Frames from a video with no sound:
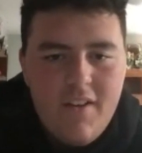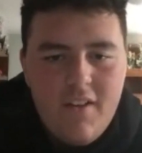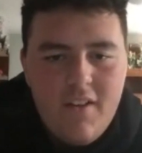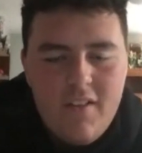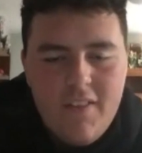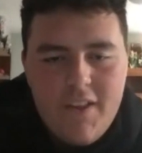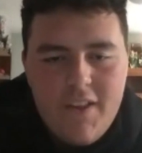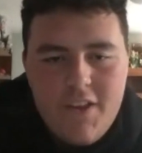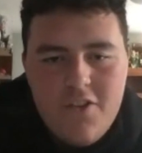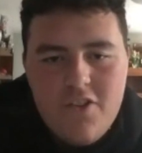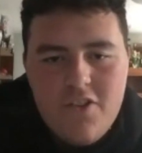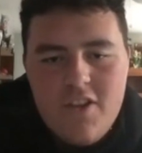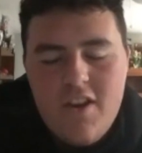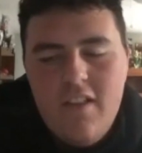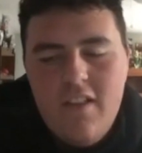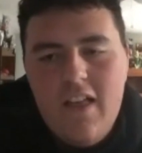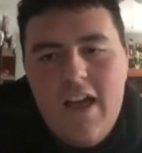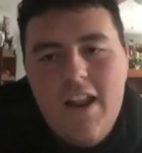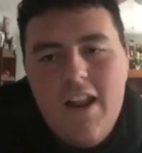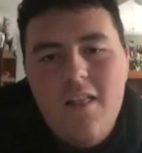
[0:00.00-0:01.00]
like you see
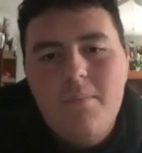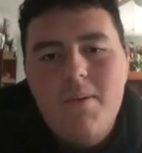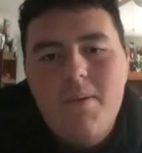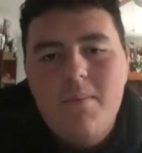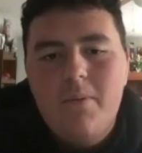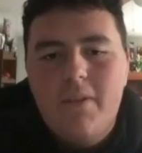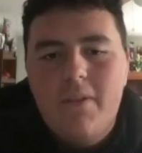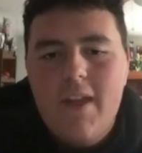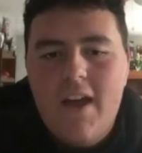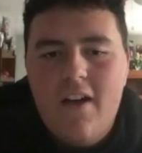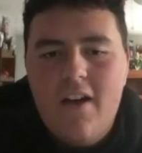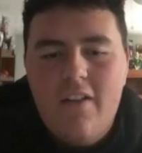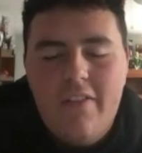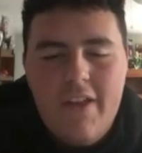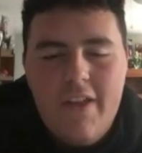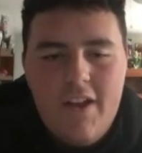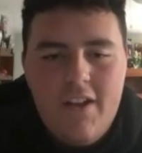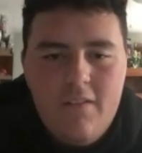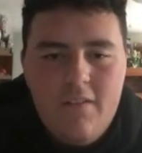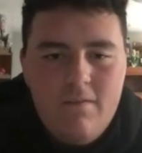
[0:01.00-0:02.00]
a lot of the people now,
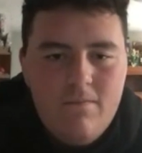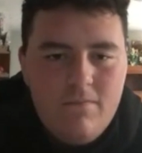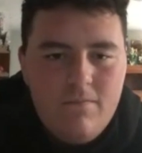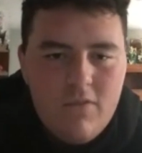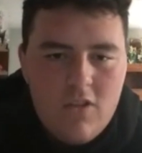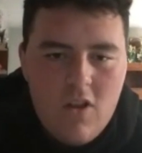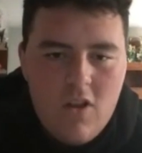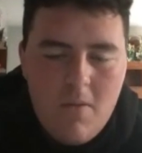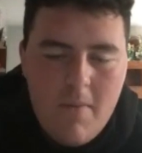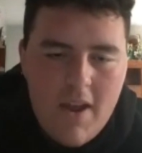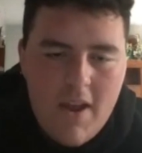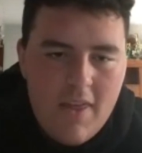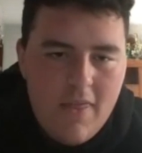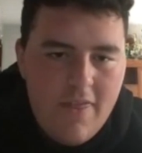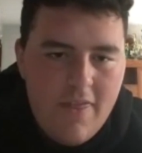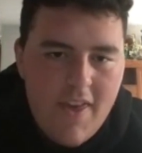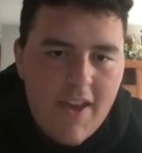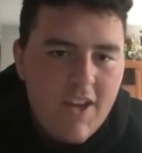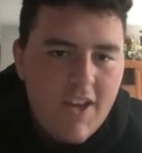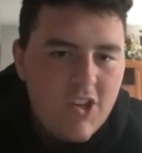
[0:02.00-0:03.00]
like their main
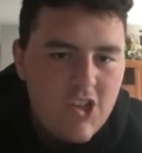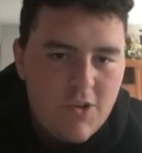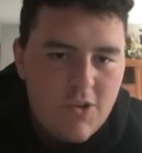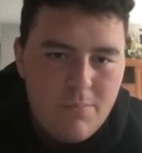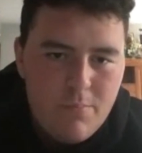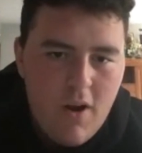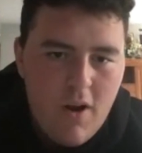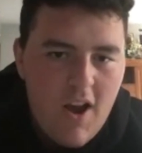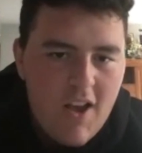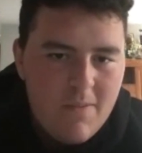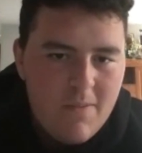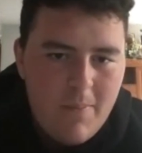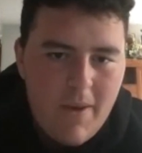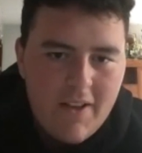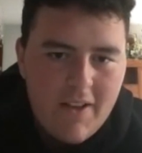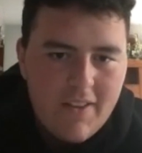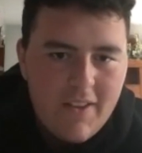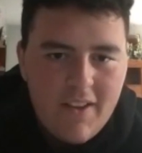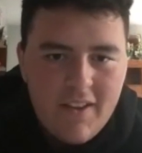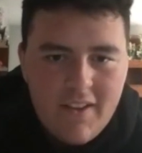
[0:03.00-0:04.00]
thing is just
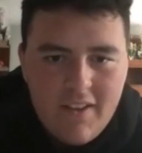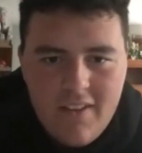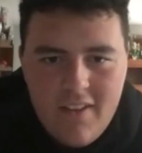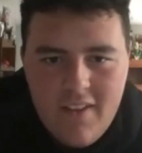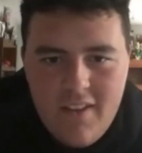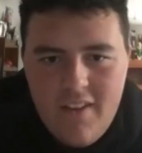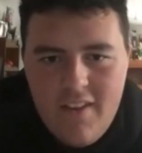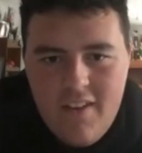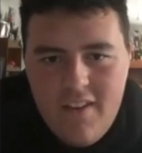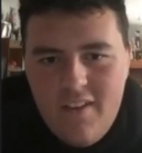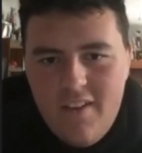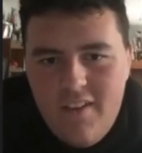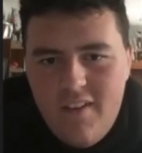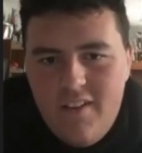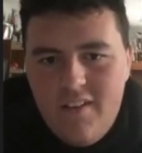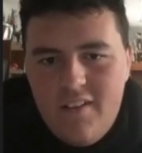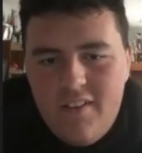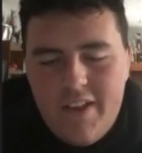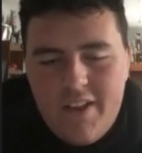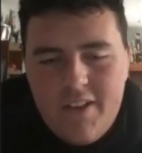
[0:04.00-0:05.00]
prospecting.
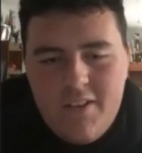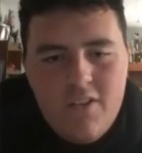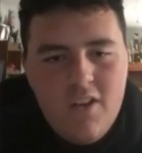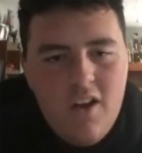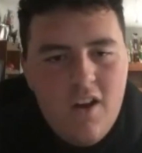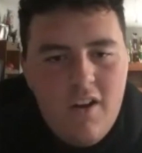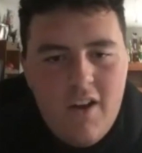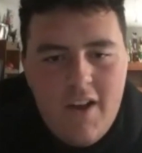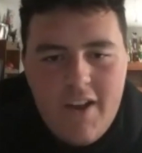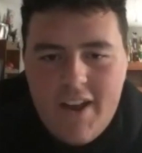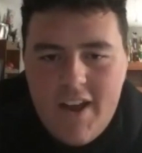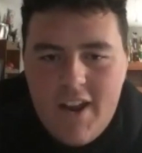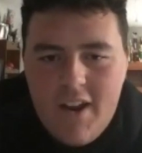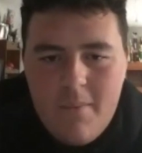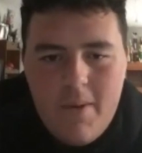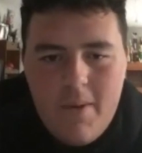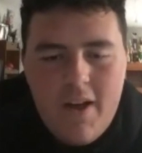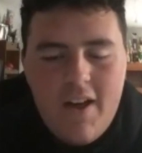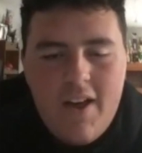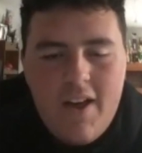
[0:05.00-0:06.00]
Like, oh, I gotta
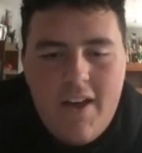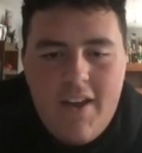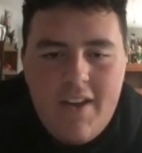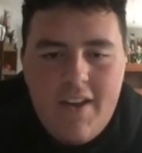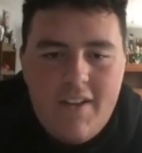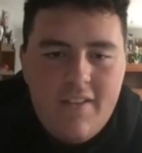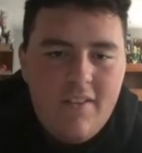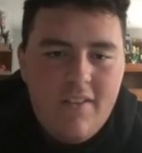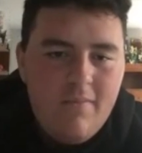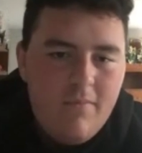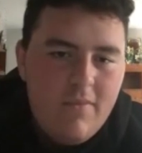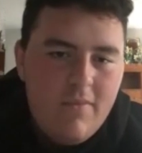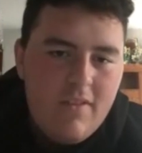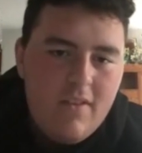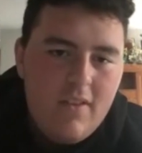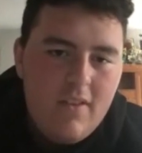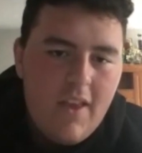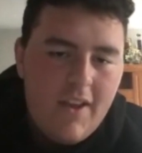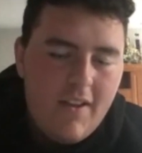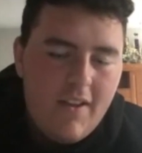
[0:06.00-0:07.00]
buy.
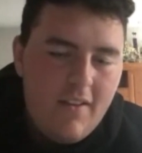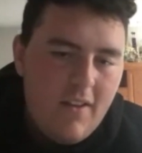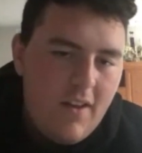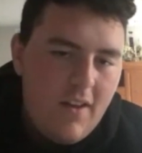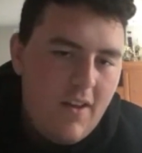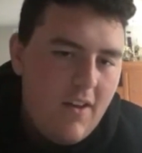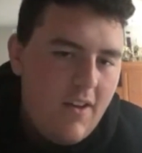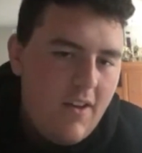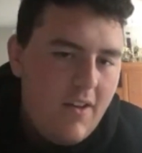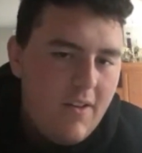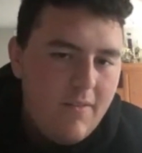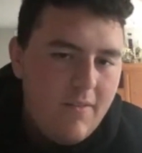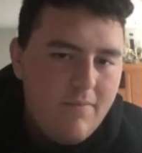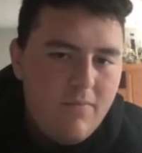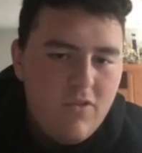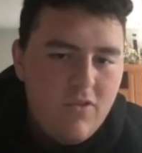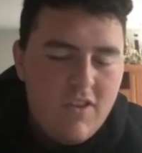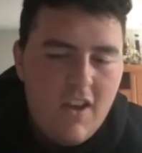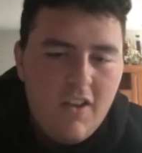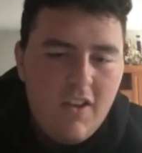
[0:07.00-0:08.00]
Like uh,
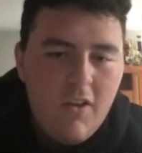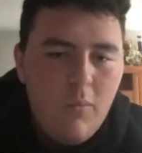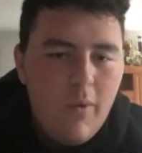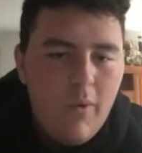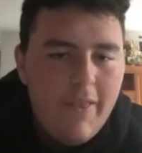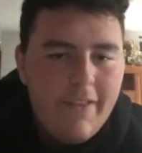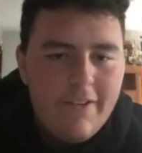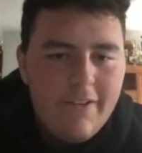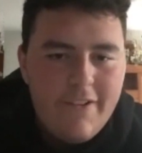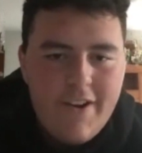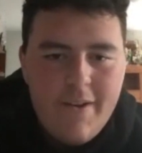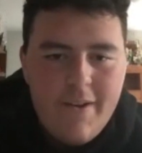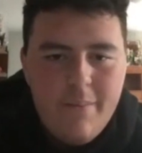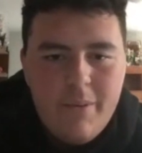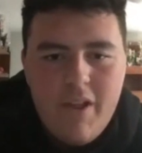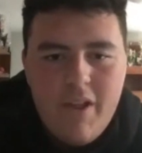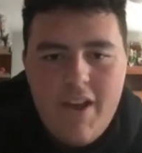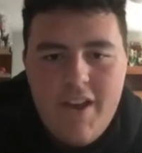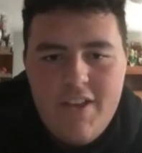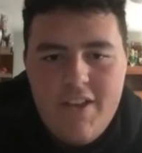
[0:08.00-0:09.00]
Dylan Windler didn't
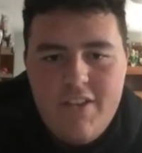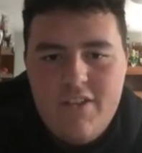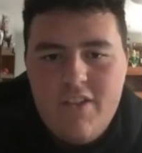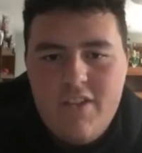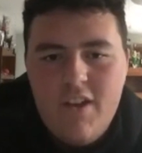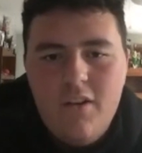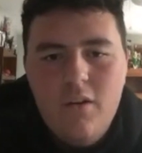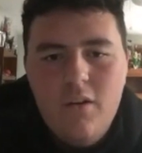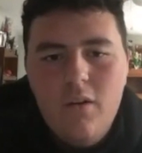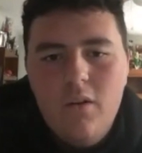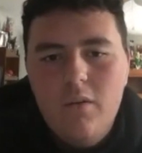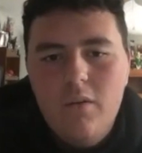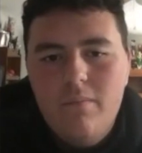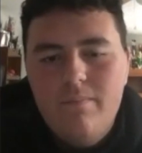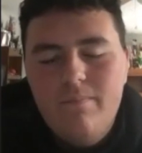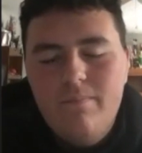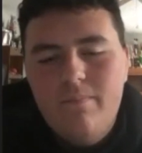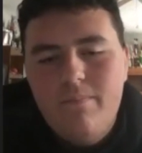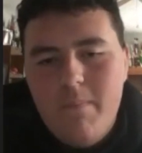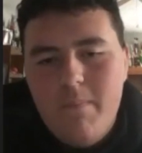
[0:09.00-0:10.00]
play a single
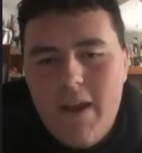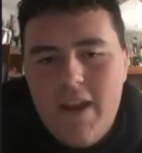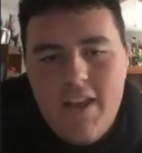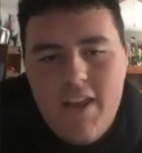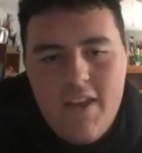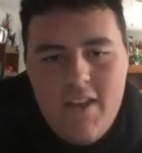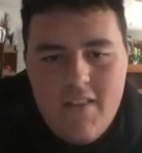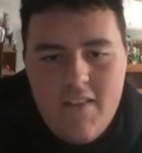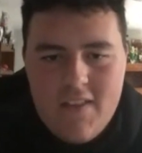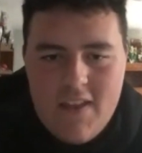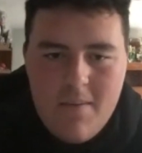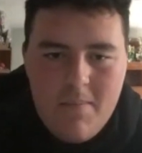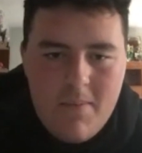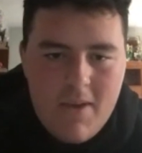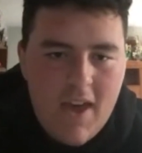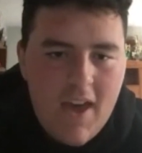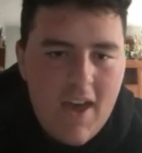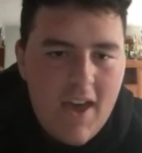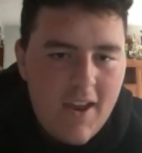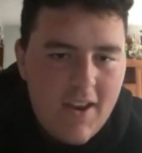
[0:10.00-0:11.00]
minute in the
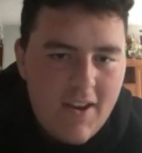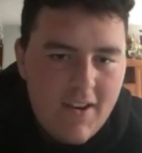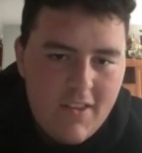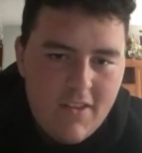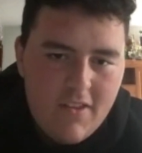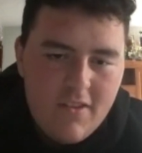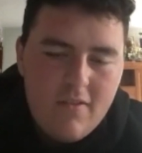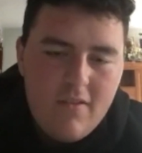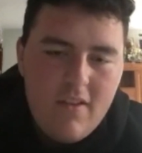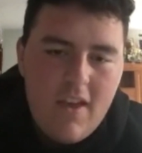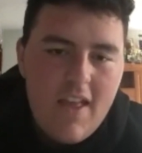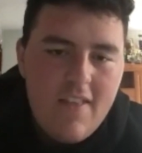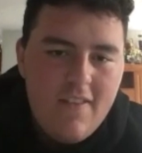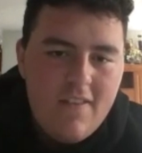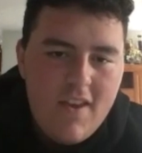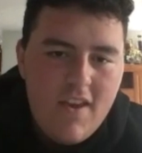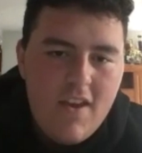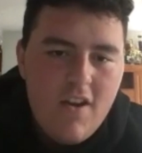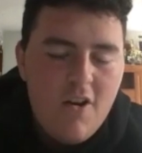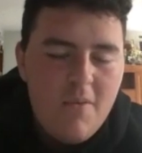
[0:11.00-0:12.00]
NBA, and his
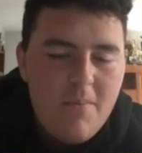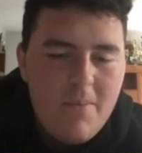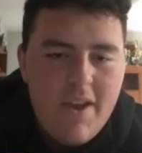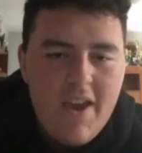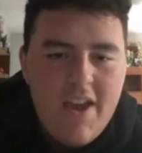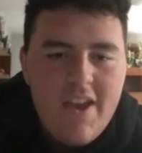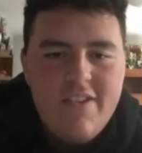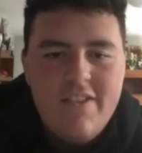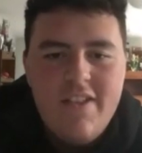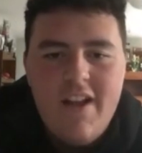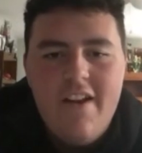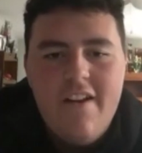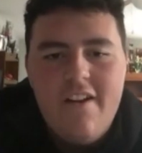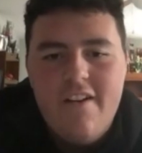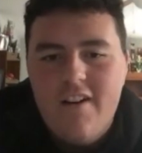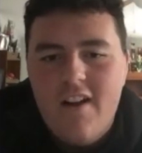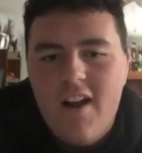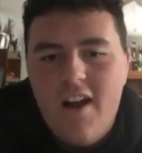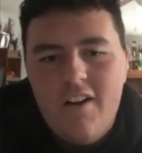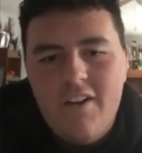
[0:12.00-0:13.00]
NT RPA is nine
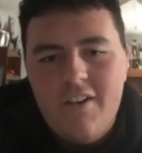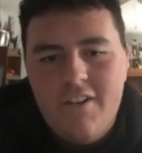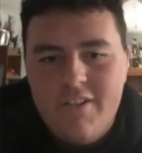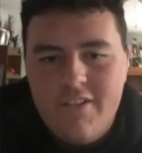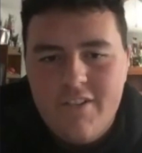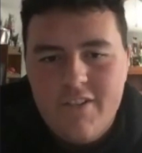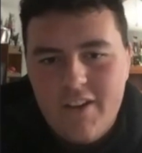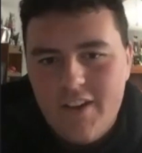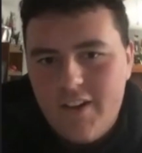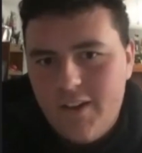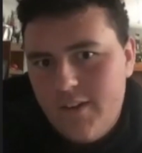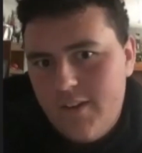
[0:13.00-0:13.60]
hundred dollars. Like,